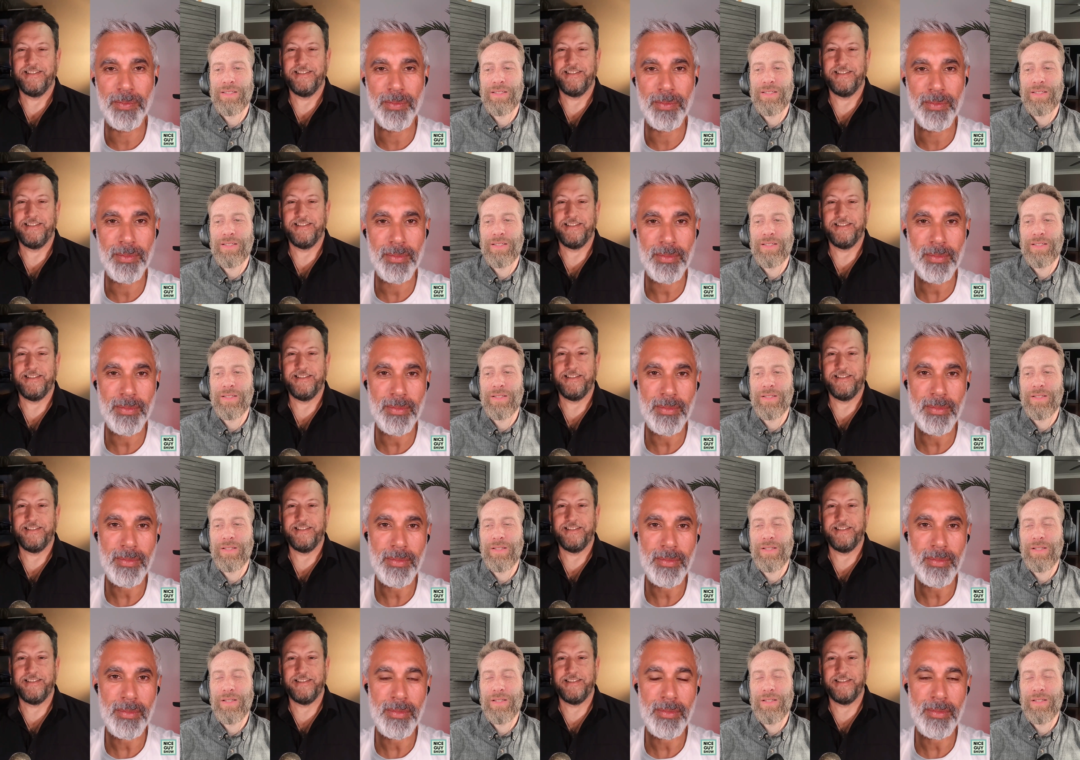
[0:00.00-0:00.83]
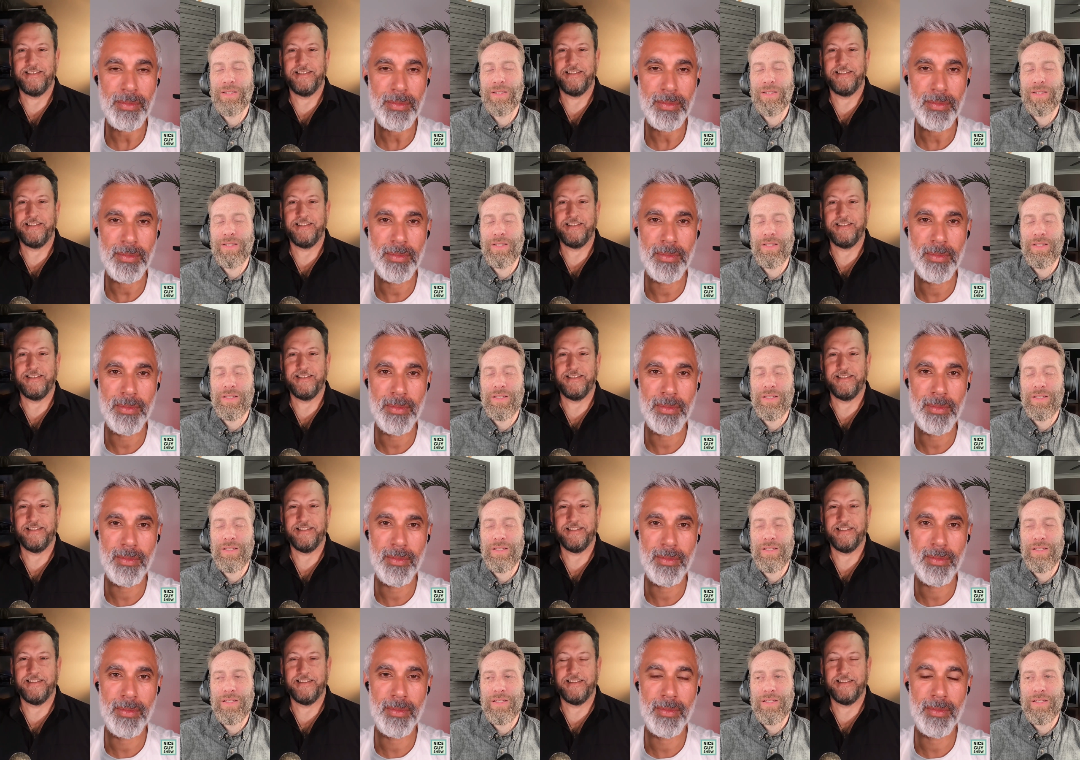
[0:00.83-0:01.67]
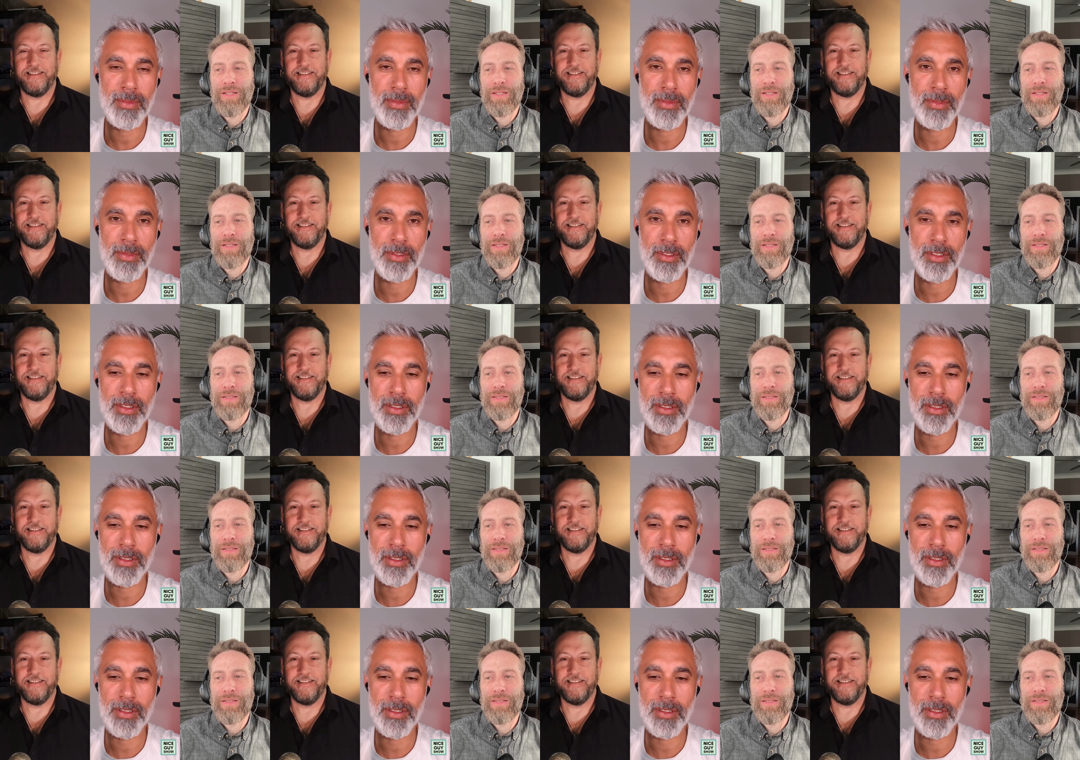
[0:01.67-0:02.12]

No one is speaking in this clip.